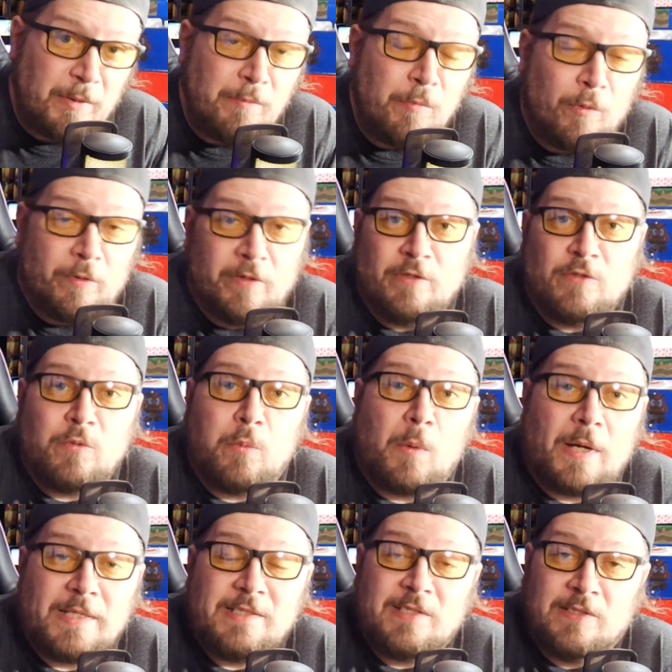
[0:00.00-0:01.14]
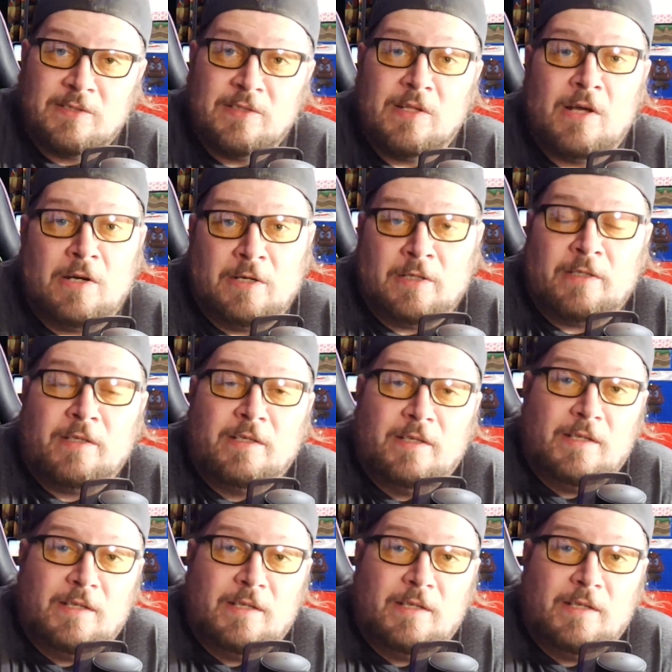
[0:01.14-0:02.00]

more than twice as long